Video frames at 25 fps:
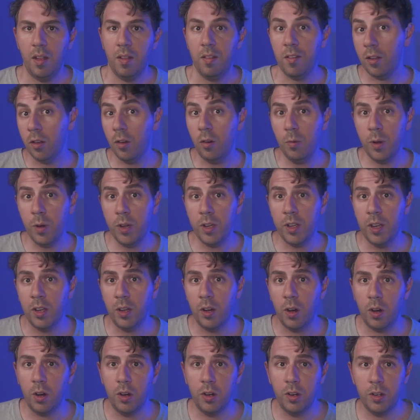So you're
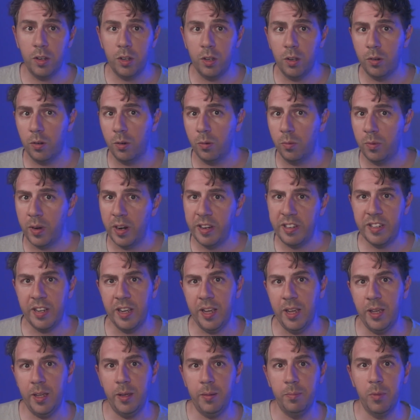working on your Red
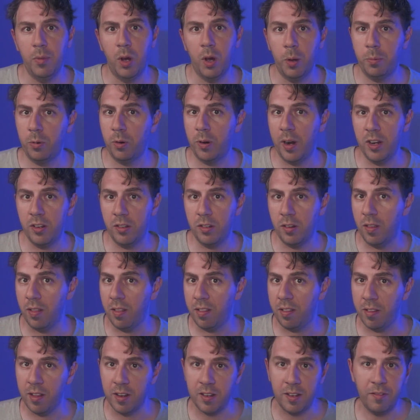Team
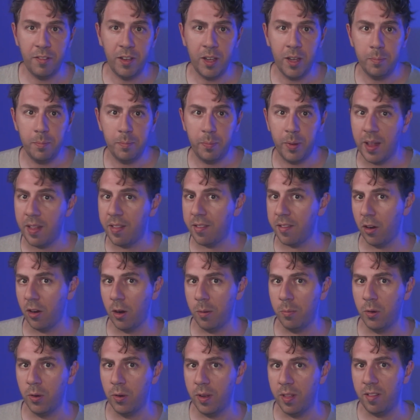Operations Certificate by
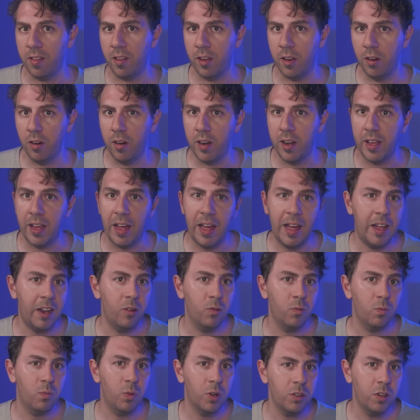Zero Point Security
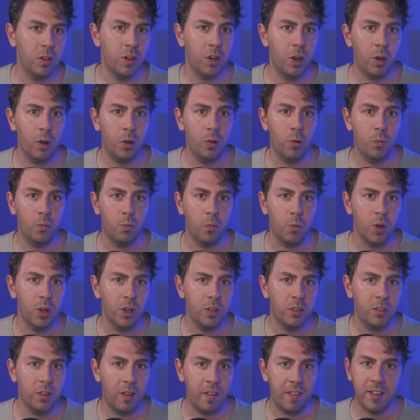and want to know
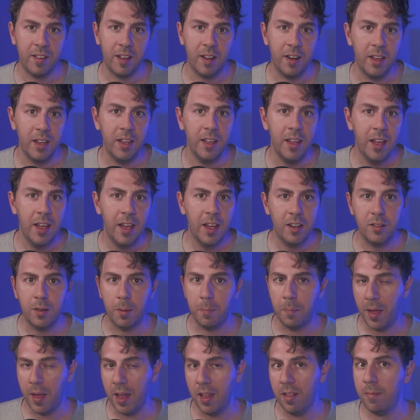what to study
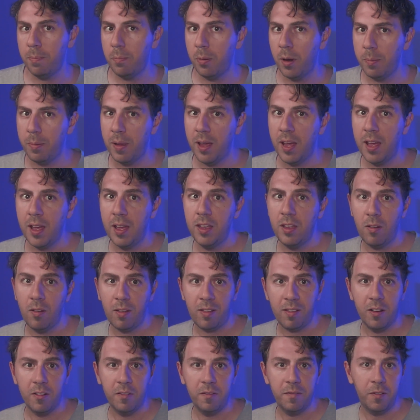to best prepare
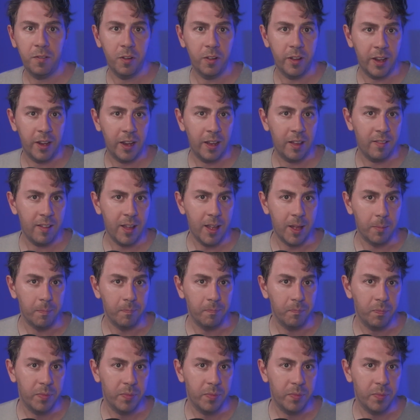yourself for the exam.